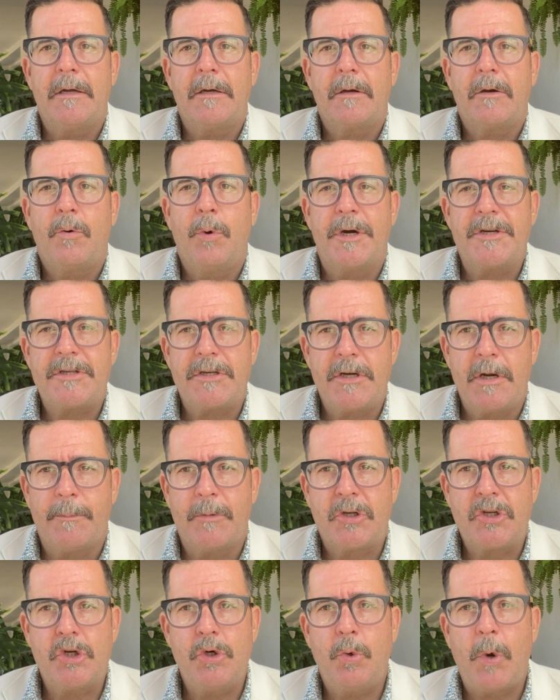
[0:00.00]
Question number
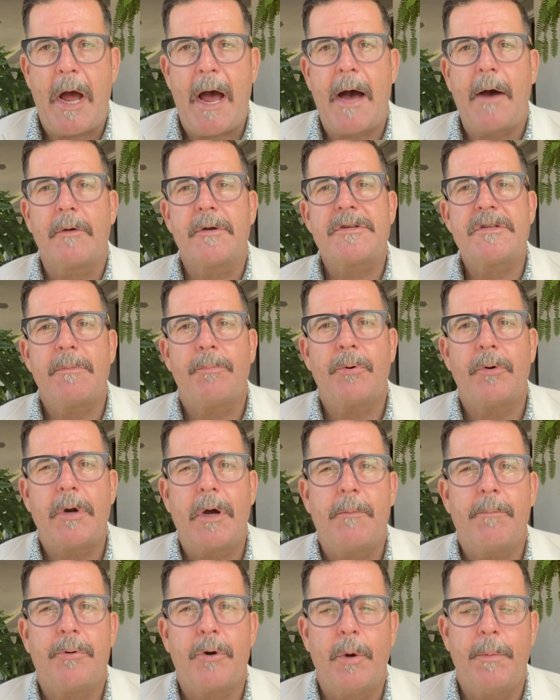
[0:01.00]
2, how does the
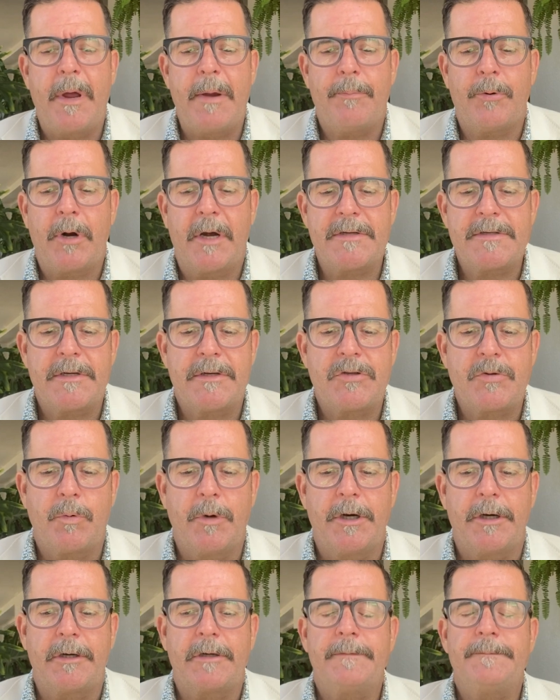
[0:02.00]
probate process
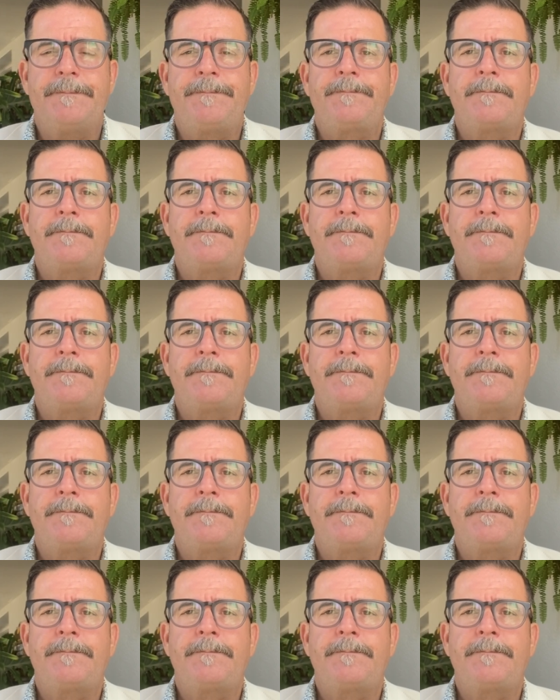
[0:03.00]
work?